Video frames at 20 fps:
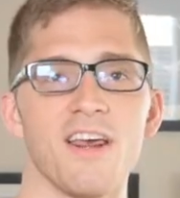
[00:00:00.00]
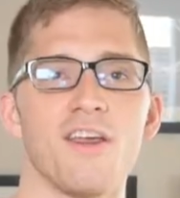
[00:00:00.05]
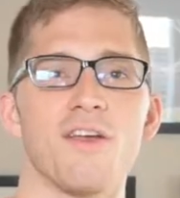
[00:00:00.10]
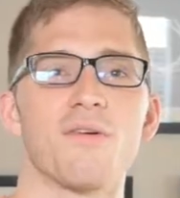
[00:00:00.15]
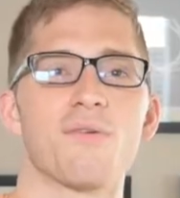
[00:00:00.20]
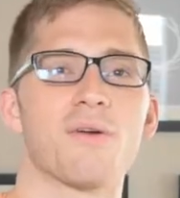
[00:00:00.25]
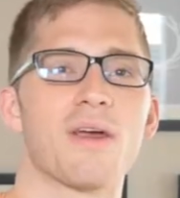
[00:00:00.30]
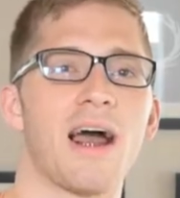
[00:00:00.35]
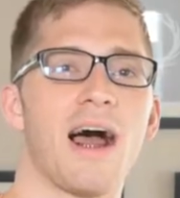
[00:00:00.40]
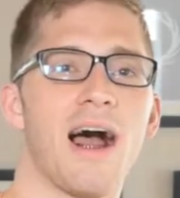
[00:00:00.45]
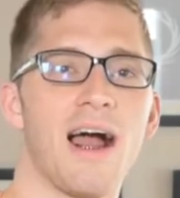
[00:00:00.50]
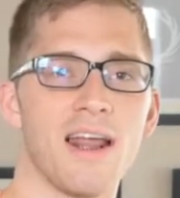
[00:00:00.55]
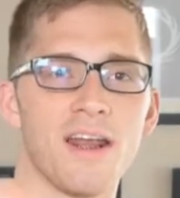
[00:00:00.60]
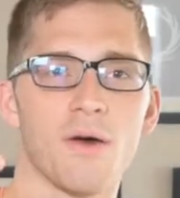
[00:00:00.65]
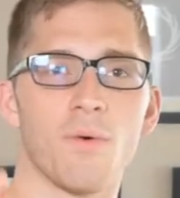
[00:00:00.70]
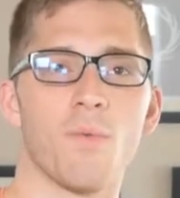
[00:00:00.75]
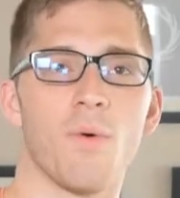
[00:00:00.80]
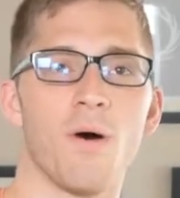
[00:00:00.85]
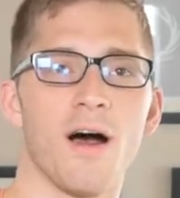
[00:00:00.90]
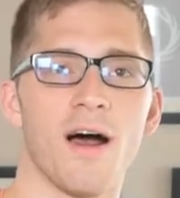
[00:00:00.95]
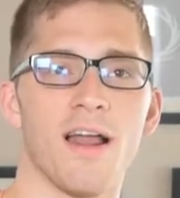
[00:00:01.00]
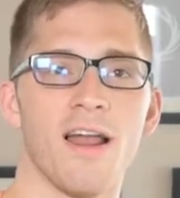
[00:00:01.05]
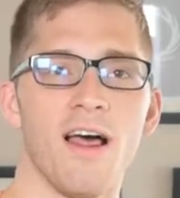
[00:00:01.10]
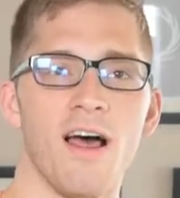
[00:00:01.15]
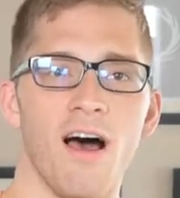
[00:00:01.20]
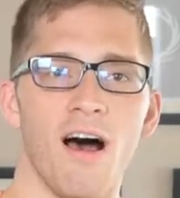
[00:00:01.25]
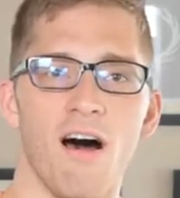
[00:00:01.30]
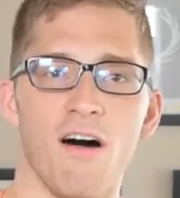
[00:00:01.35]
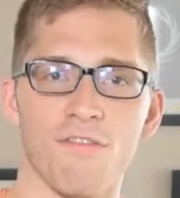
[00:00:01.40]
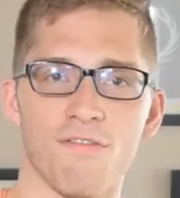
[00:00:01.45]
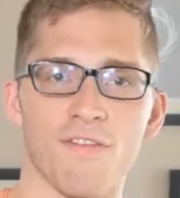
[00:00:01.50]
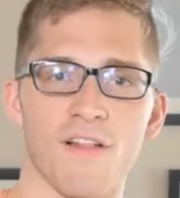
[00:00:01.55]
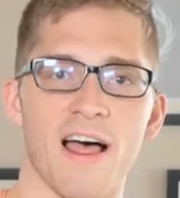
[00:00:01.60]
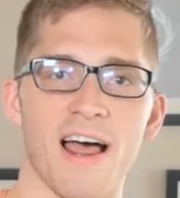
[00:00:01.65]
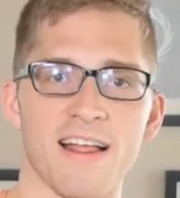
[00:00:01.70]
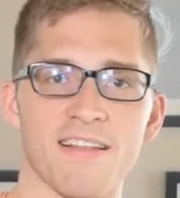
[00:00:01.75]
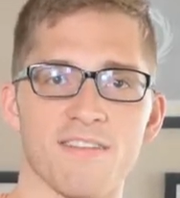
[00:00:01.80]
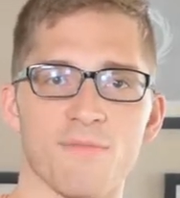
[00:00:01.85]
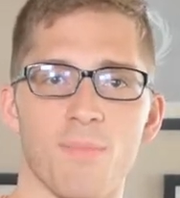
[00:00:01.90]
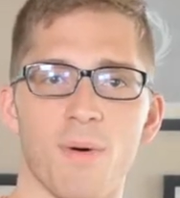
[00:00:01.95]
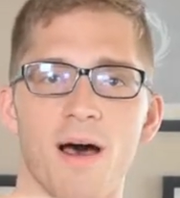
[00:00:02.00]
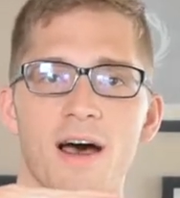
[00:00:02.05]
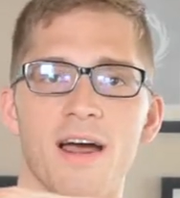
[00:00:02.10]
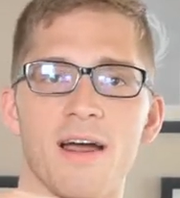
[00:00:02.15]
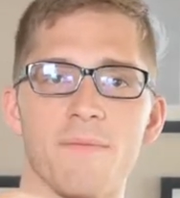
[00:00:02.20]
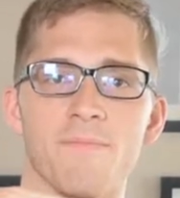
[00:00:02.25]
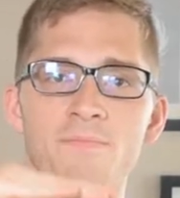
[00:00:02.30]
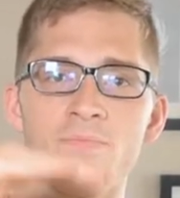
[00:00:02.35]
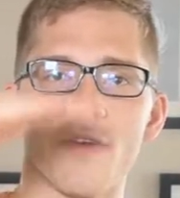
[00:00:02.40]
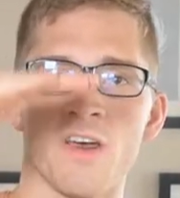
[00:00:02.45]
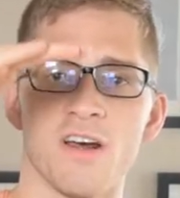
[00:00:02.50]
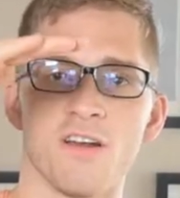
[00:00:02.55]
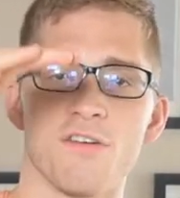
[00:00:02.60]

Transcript: you kind of want a flat spine